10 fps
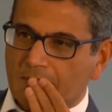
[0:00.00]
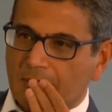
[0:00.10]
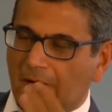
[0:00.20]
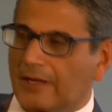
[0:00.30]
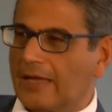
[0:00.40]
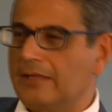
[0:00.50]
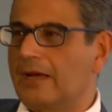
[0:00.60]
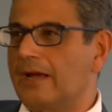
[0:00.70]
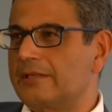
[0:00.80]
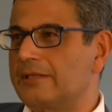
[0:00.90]
I think
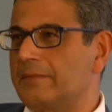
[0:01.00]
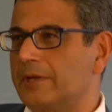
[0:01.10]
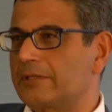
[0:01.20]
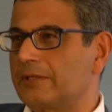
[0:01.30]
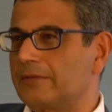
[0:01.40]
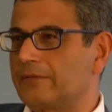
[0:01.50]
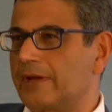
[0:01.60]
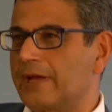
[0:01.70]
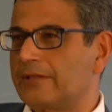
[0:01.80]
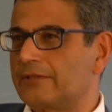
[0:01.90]
I see myself
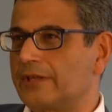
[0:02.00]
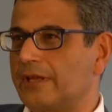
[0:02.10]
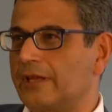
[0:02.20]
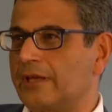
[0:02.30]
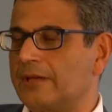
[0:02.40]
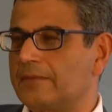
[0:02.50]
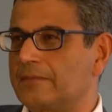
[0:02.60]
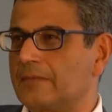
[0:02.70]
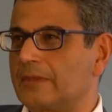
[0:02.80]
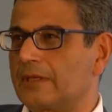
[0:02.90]
as a
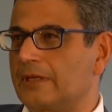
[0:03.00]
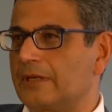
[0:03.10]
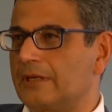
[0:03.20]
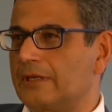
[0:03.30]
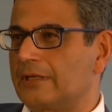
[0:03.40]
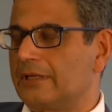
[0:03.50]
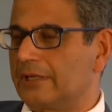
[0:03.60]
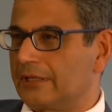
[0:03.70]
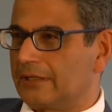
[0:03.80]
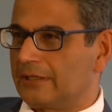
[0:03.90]

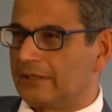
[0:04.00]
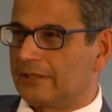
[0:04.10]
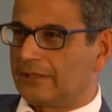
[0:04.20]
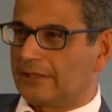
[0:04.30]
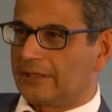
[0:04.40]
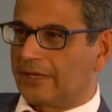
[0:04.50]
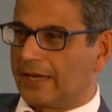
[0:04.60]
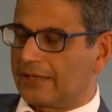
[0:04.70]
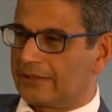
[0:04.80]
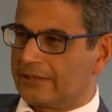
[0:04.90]
clinical
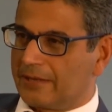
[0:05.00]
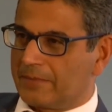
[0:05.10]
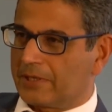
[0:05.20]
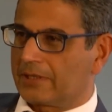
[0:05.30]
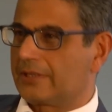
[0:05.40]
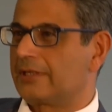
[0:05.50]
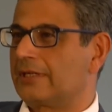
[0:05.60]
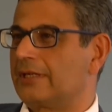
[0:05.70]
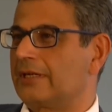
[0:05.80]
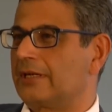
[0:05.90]
academic
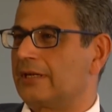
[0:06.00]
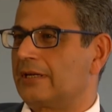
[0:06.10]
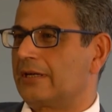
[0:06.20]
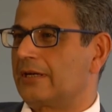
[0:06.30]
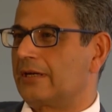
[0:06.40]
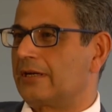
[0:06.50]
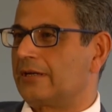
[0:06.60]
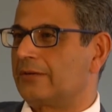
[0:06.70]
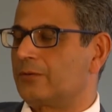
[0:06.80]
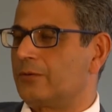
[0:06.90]

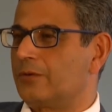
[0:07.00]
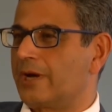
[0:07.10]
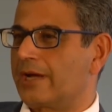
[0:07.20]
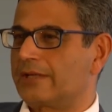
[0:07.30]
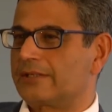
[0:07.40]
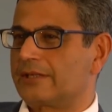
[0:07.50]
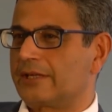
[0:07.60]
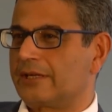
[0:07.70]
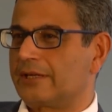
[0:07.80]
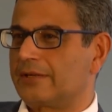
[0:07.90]
who has
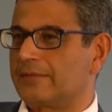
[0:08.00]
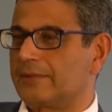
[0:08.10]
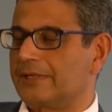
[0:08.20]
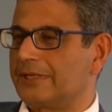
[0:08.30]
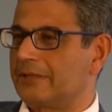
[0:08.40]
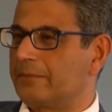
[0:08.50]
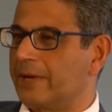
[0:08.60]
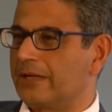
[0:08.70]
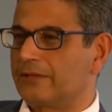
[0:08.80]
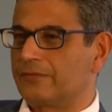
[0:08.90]
a little
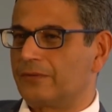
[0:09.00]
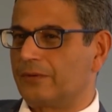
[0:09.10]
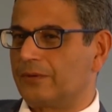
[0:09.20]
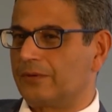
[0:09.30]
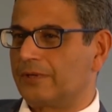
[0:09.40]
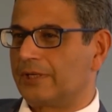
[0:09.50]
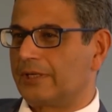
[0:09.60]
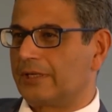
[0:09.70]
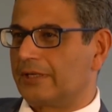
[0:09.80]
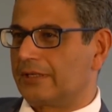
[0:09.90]
bent for
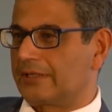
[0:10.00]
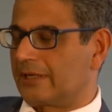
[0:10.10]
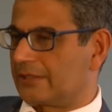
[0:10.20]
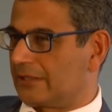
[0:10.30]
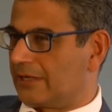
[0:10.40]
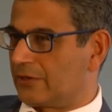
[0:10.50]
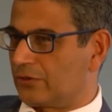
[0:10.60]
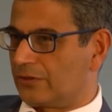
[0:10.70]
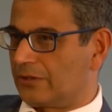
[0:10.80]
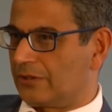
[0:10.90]

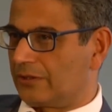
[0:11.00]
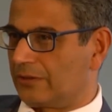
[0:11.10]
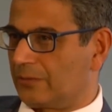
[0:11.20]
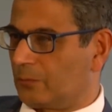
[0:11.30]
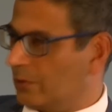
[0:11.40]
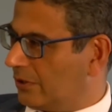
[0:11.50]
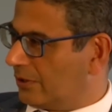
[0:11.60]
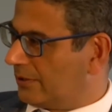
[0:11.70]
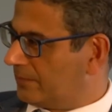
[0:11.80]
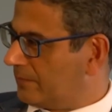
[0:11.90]
translational work,